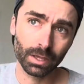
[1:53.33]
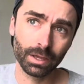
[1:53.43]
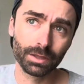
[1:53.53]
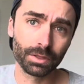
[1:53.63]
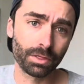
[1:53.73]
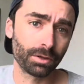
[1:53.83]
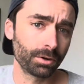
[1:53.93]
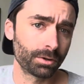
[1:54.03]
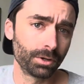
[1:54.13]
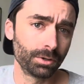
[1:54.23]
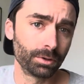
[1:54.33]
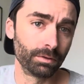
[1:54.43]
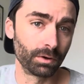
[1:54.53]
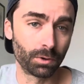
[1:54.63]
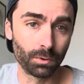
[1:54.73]
And the third note
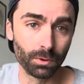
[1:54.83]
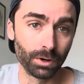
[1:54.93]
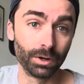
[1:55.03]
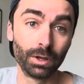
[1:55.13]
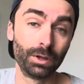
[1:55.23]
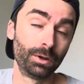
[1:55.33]
of a chord